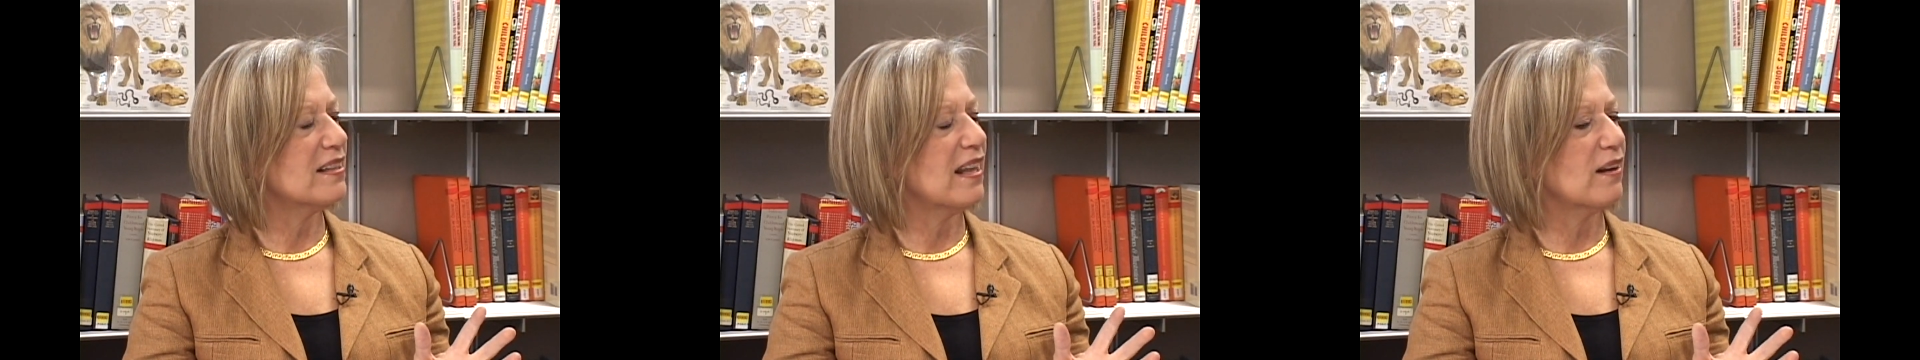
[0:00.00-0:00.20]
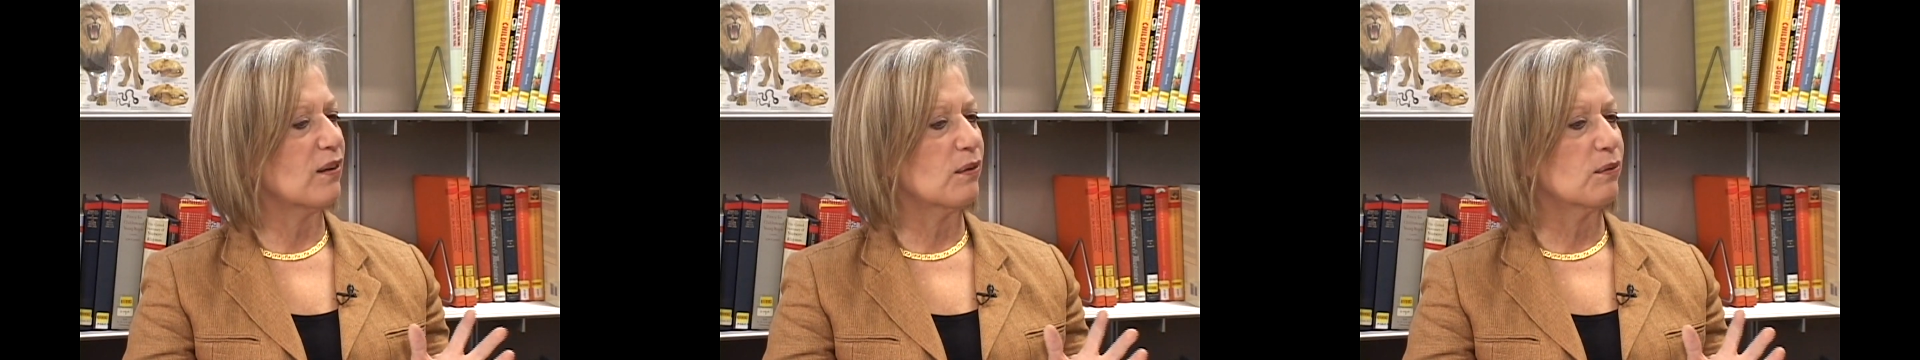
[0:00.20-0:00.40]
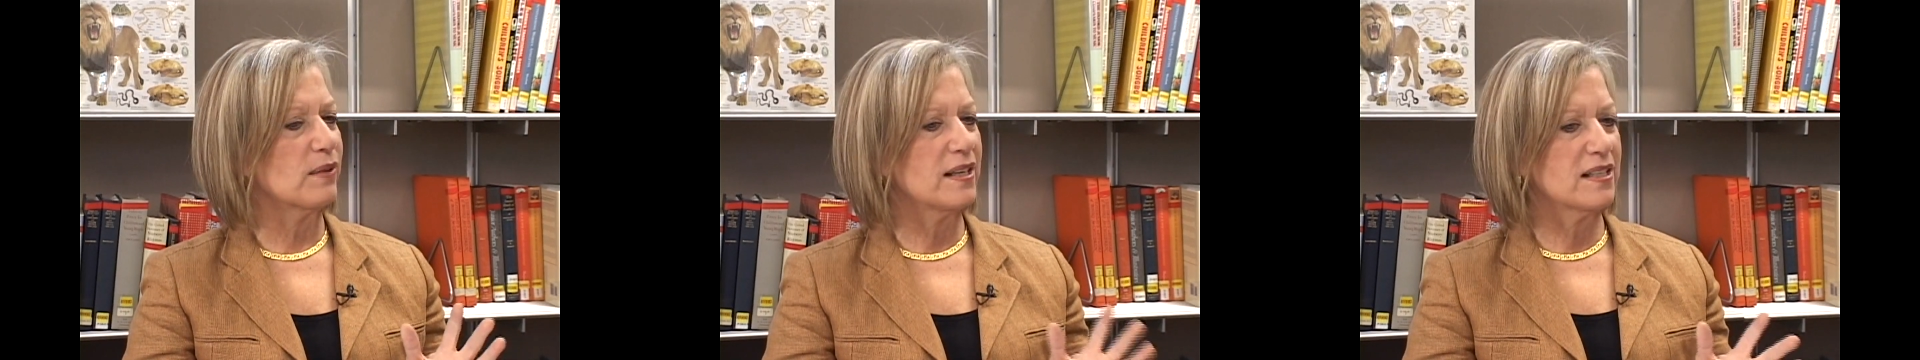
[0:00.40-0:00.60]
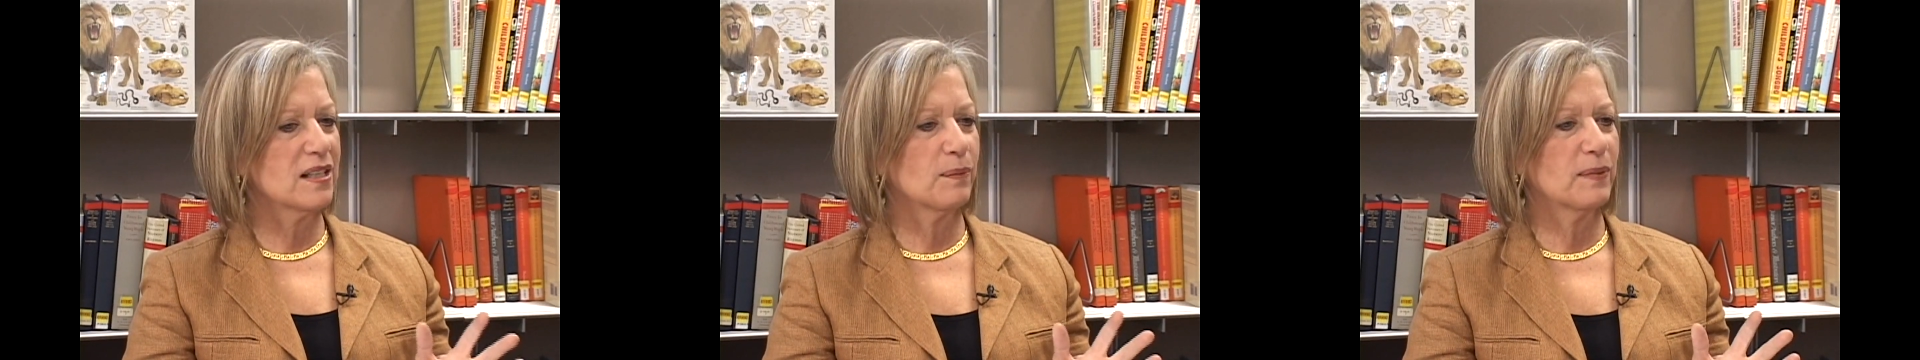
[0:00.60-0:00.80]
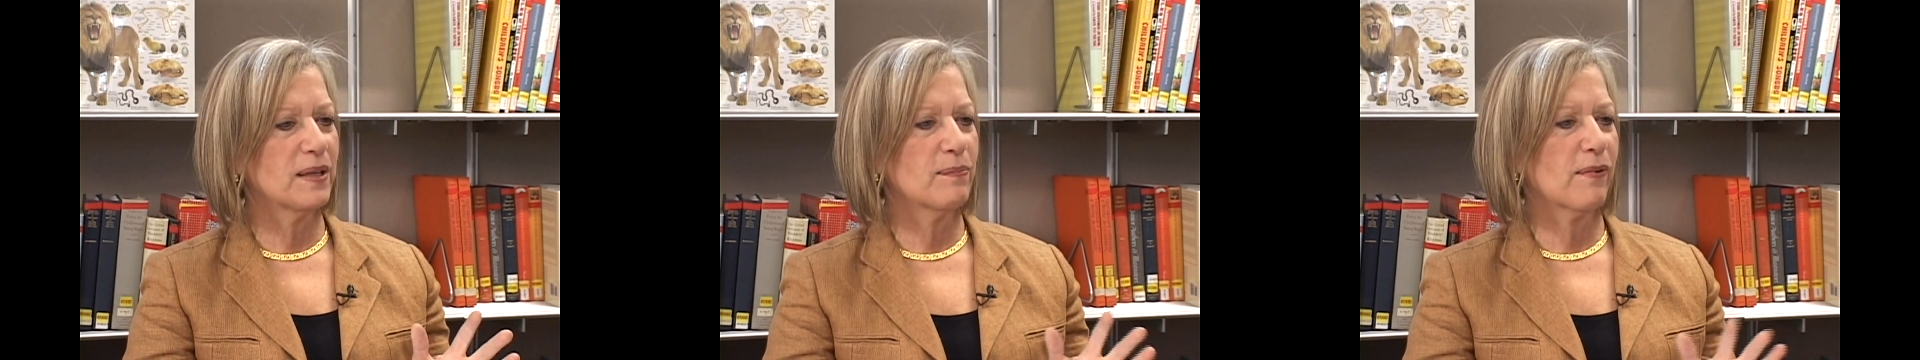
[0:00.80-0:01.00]
that are
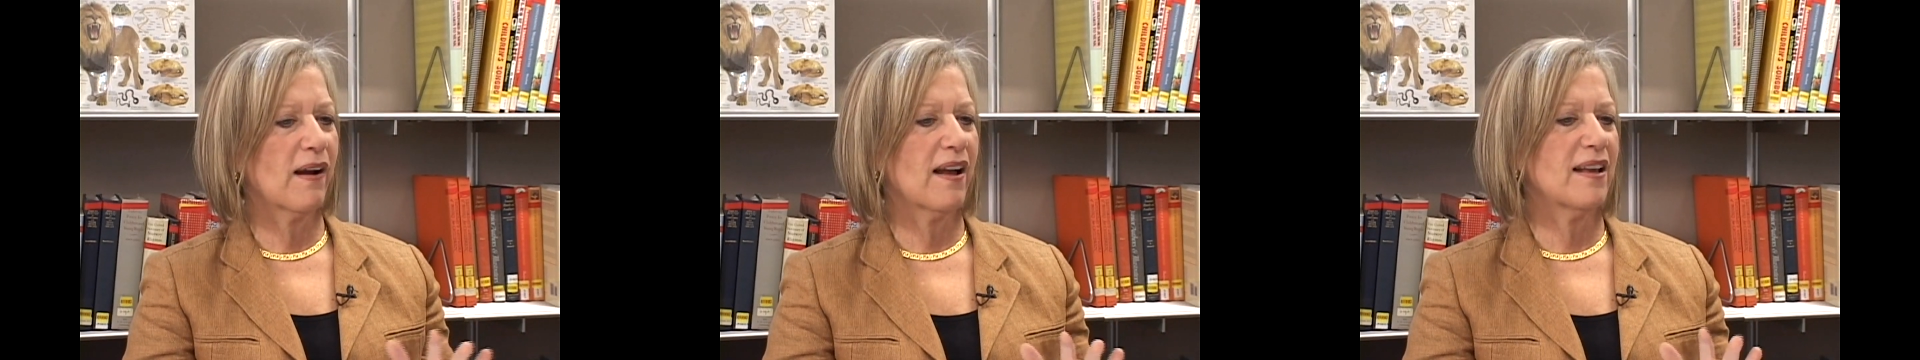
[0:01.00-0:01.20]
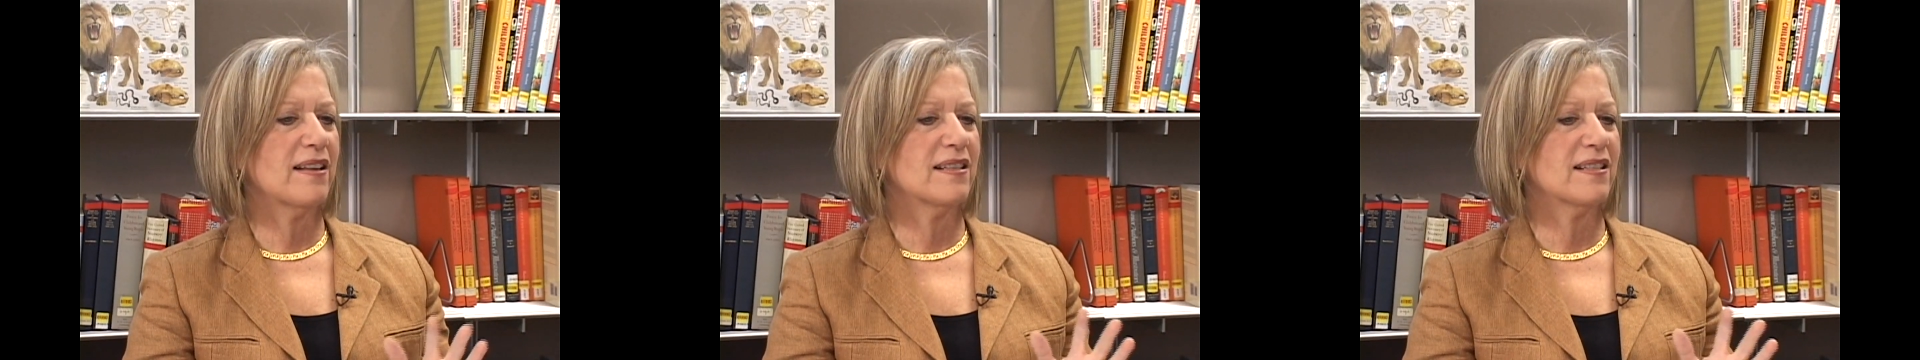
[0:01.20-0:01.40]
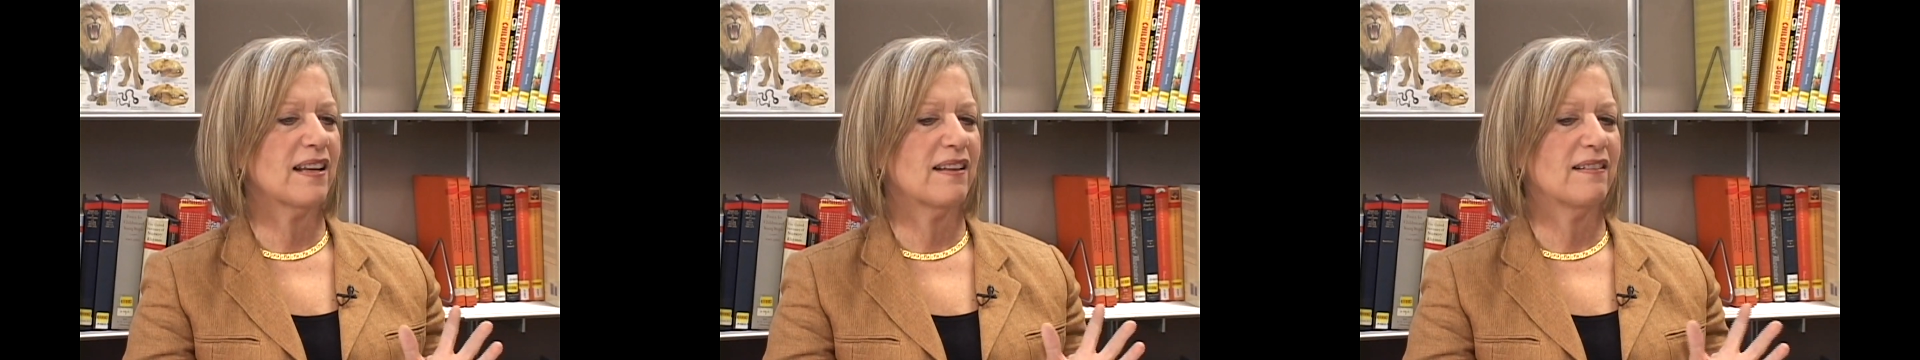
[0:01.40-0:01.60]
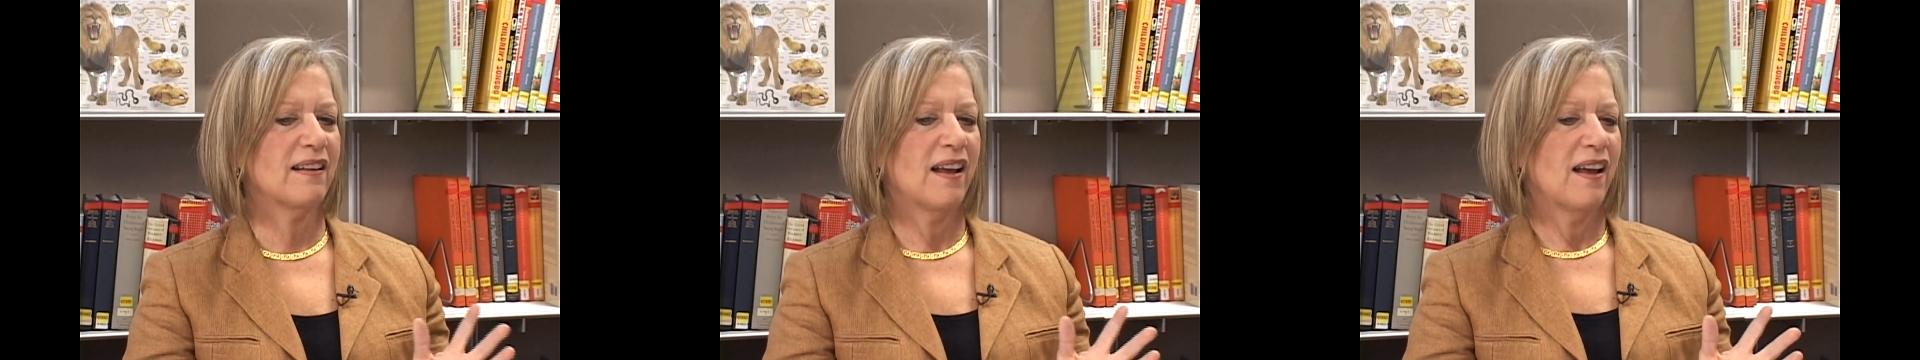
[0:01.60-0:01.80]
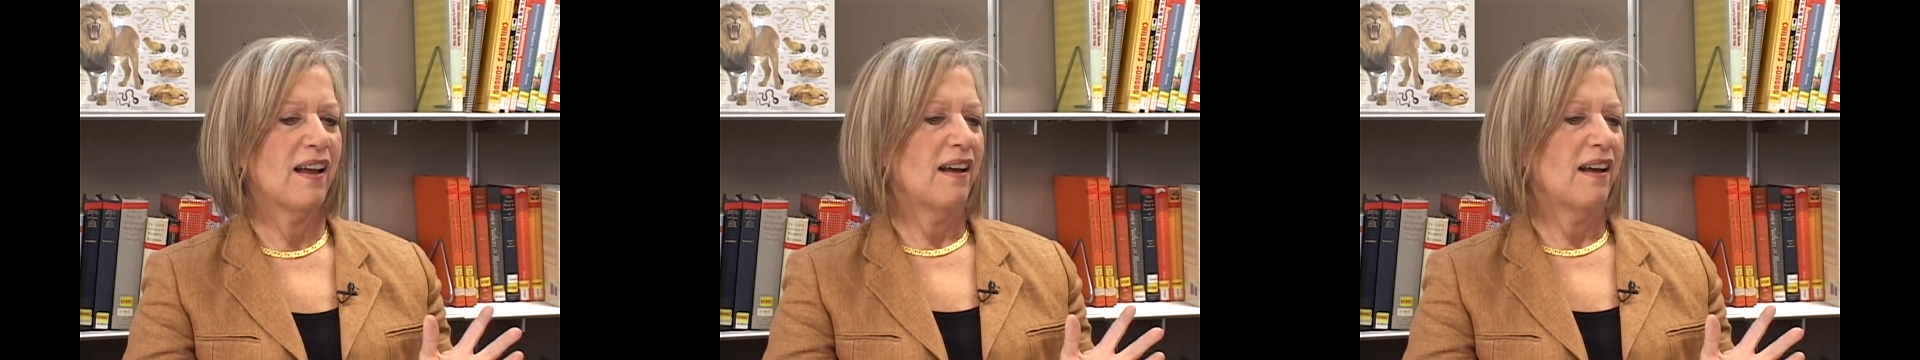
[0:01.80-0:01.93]
reasonably priced and